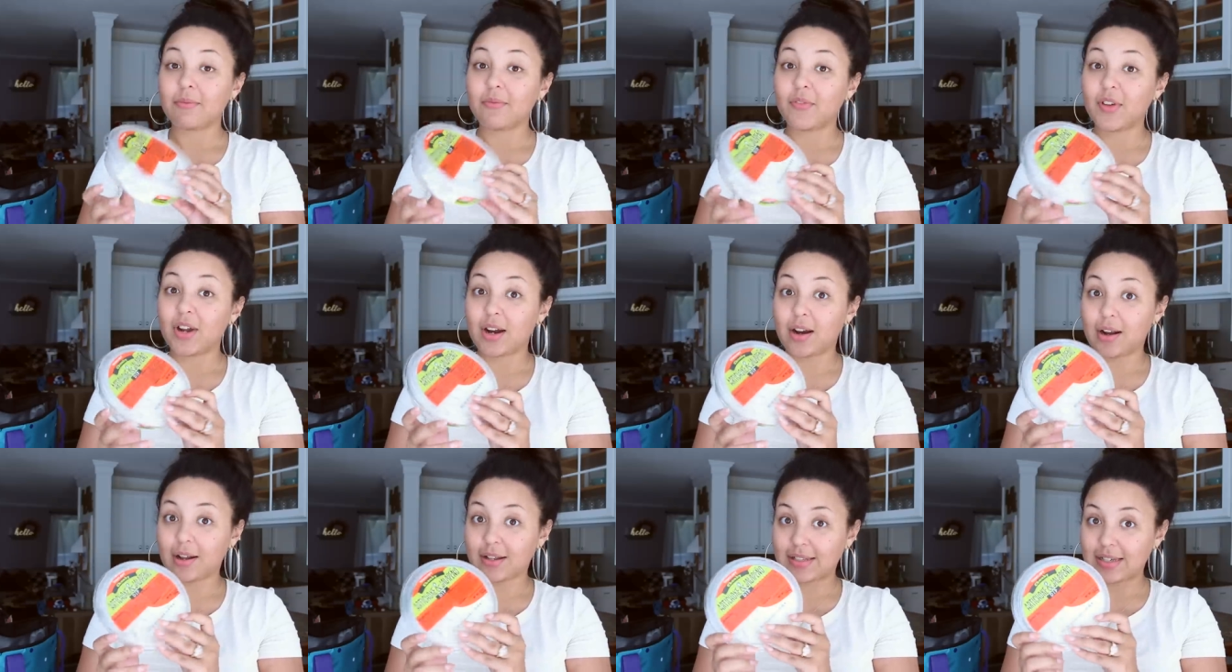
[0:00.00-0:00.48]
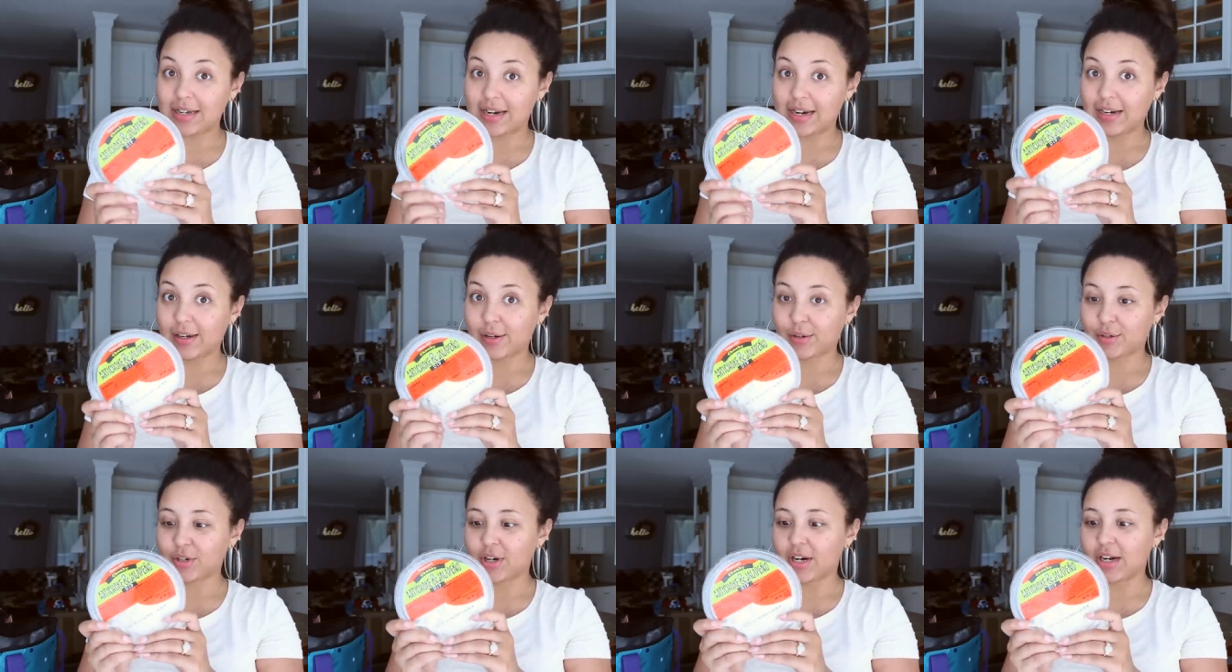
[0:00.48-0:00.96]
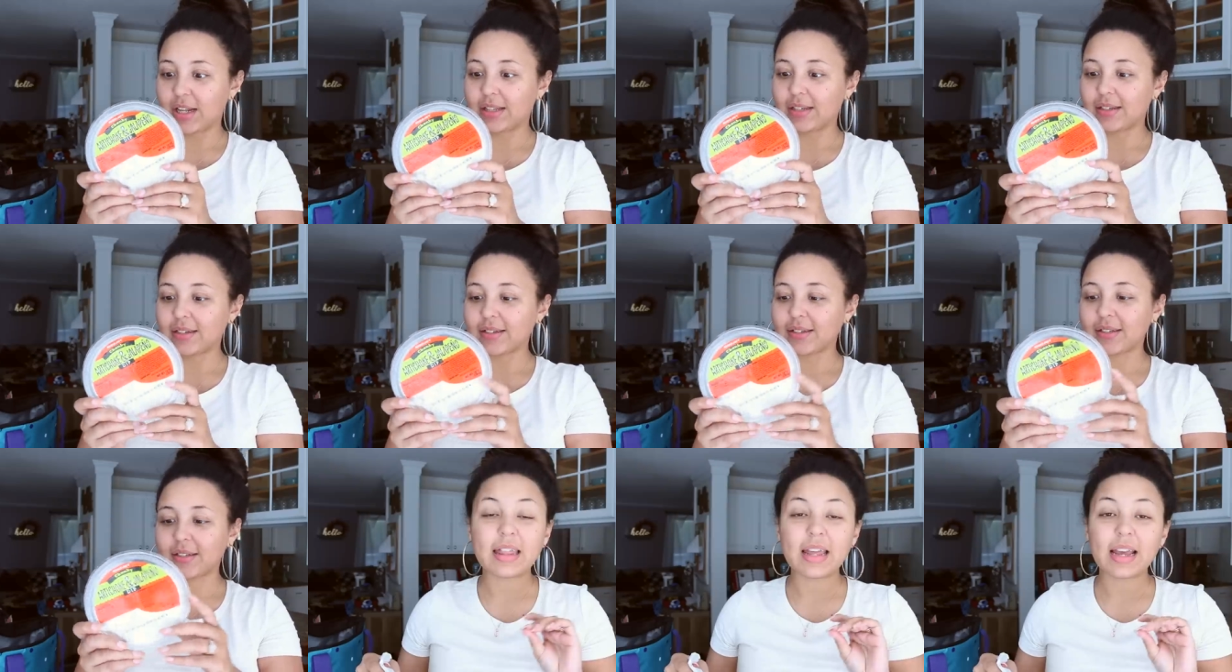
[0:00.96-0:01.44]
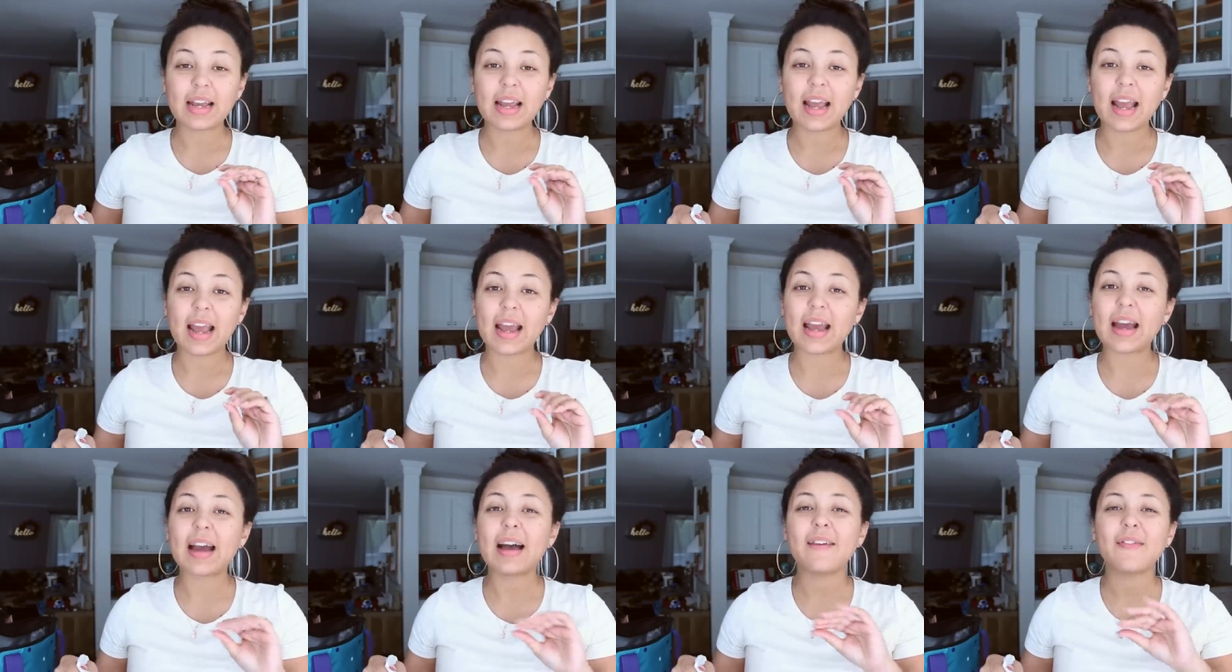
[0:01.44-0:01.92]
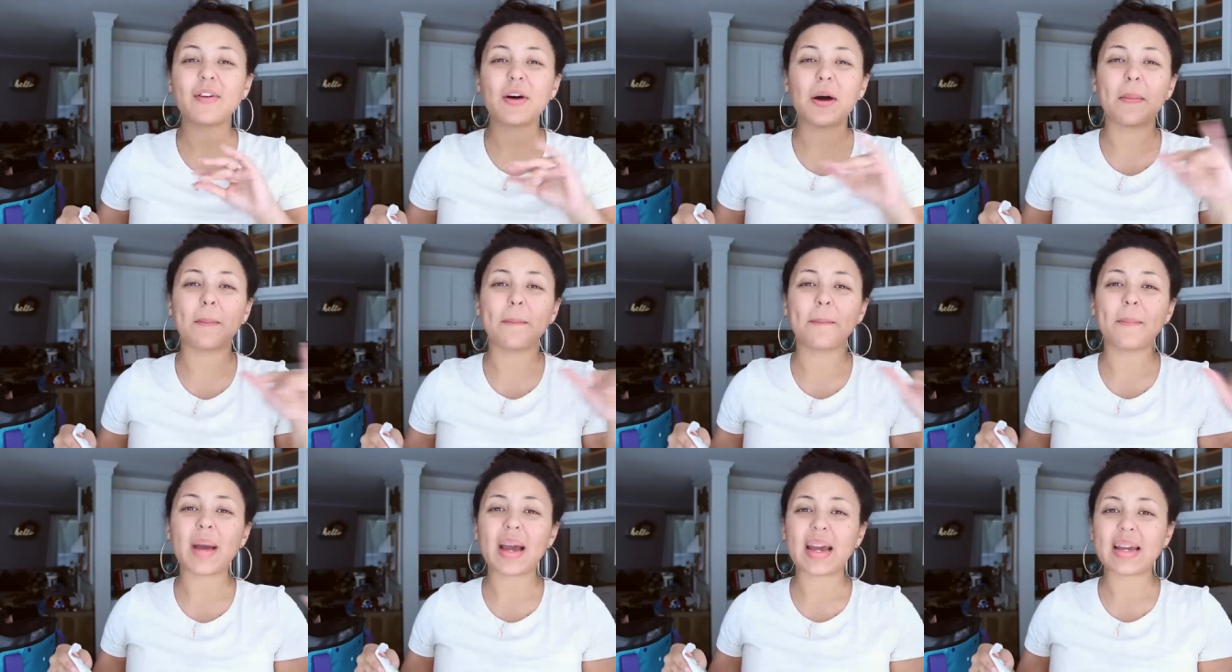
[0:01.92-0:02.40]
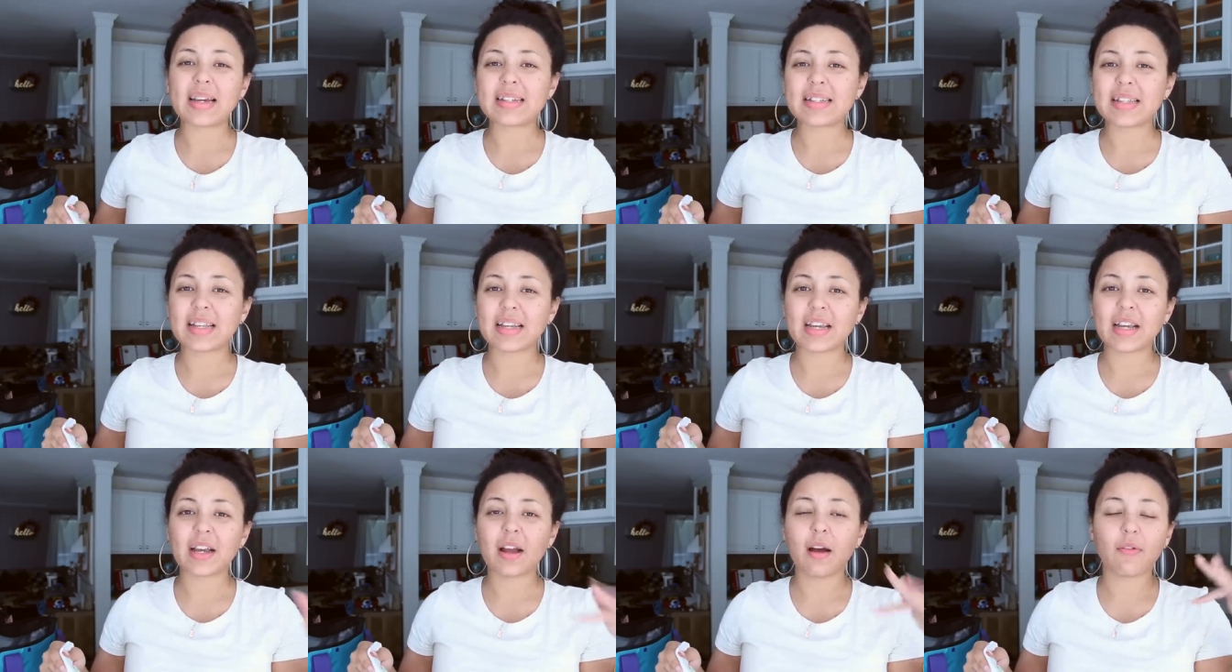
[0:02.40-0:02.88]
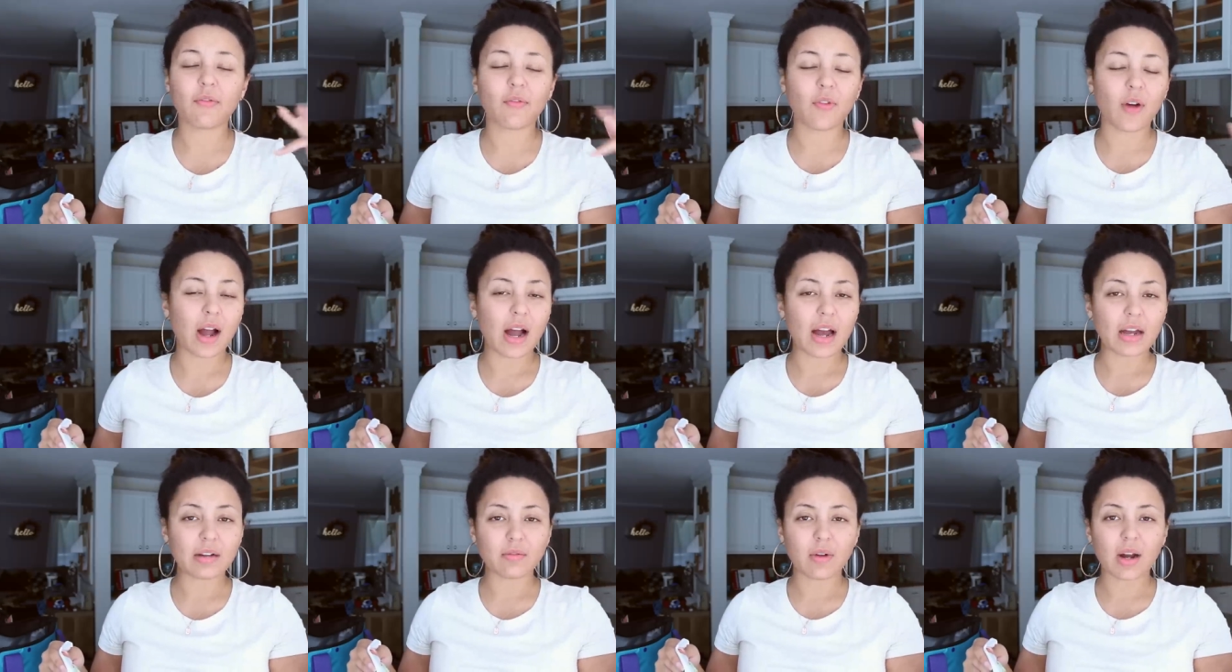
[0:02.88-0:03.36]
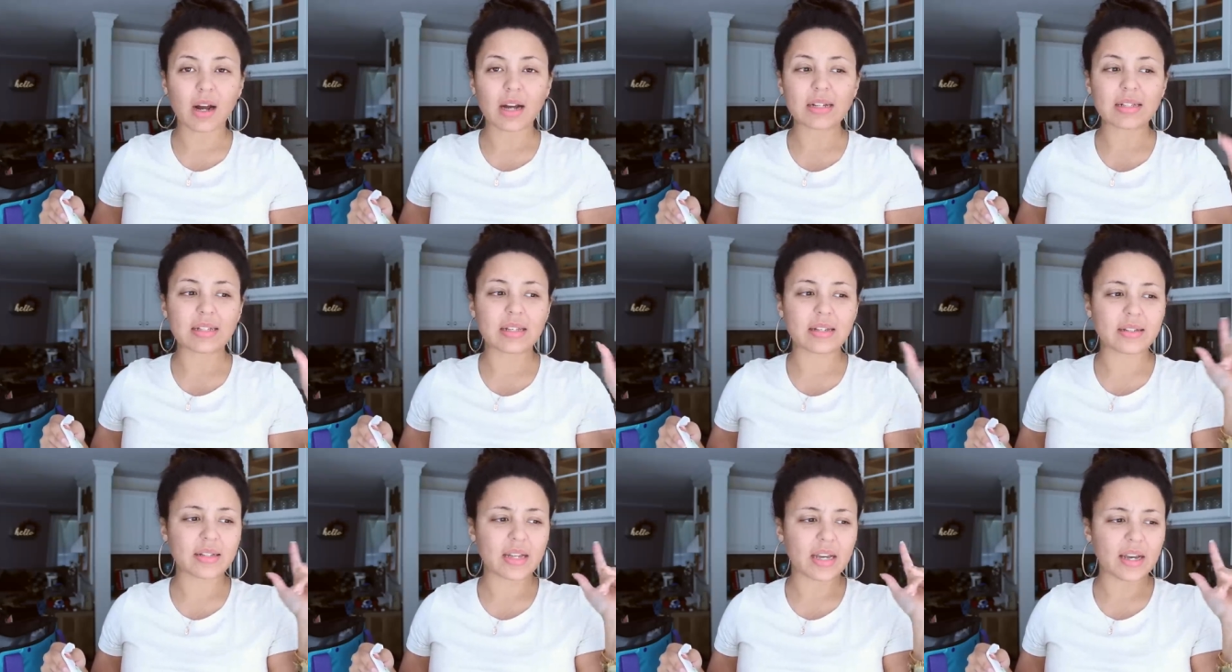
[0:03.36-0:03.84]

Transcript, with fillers: very excited to try this. They have amazing fried rices.